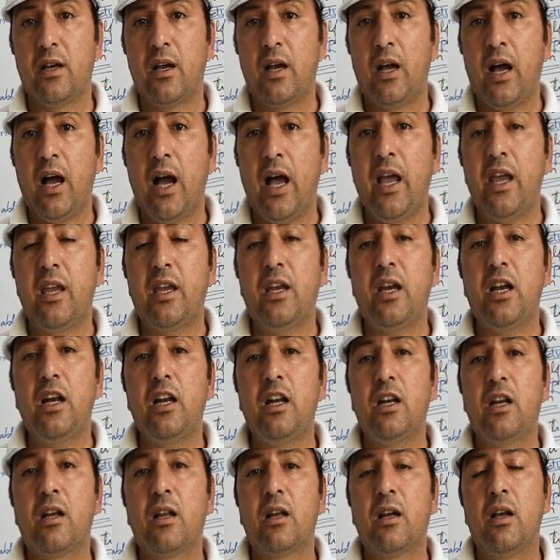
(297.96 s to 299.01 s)
I
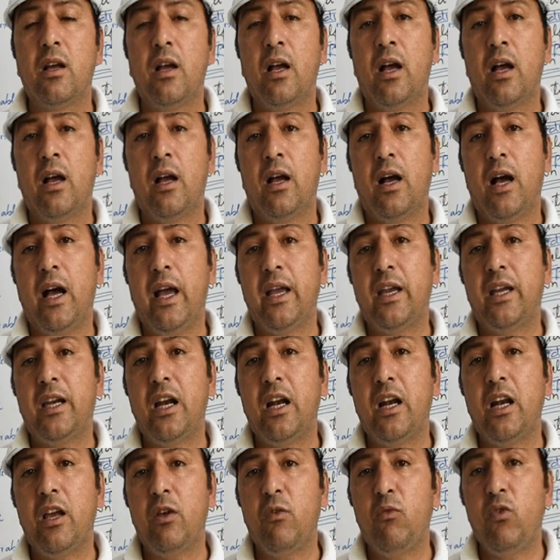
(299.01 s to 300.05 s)
killed I
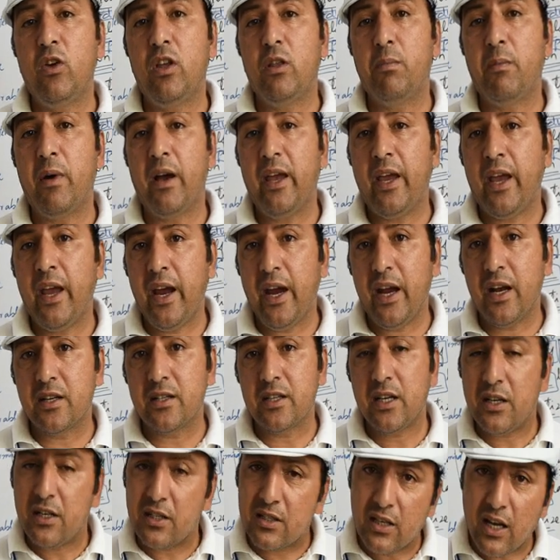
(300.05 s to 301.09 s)
killed him with my
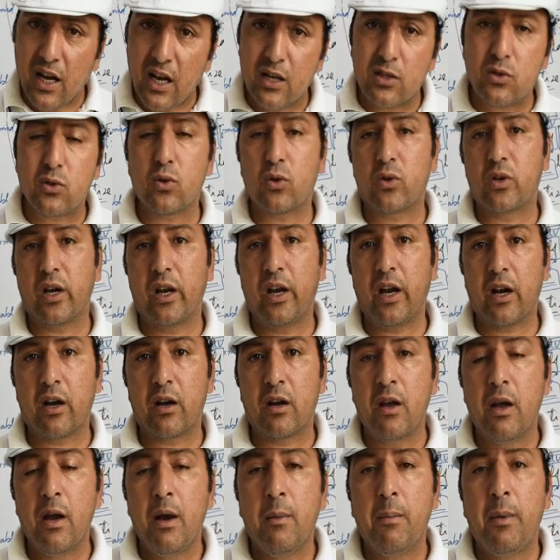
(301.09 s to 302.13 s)
hands. It is also
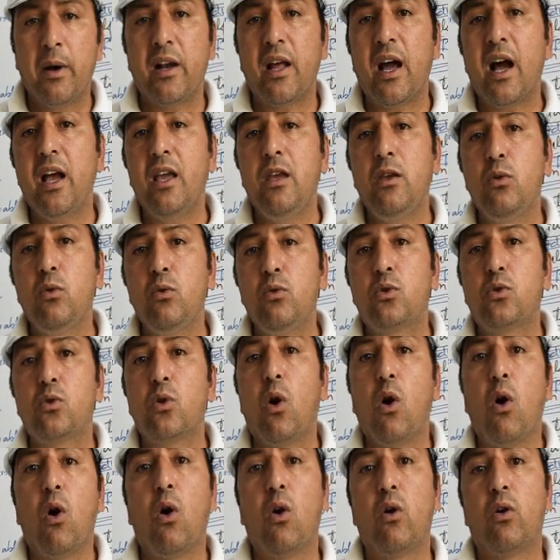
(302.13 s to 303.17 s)
correct. But I use
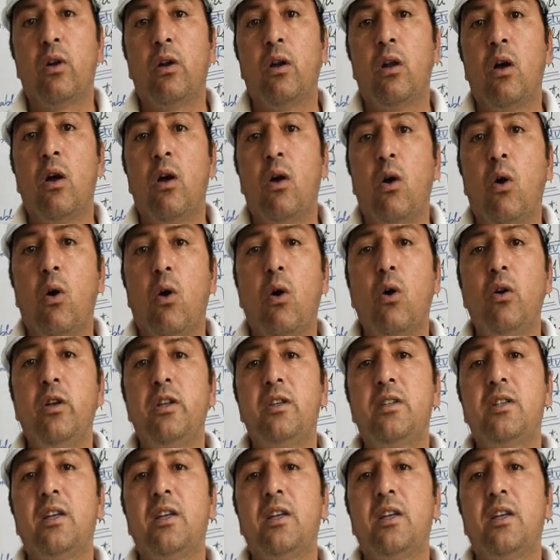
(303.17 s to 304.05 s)
on. On is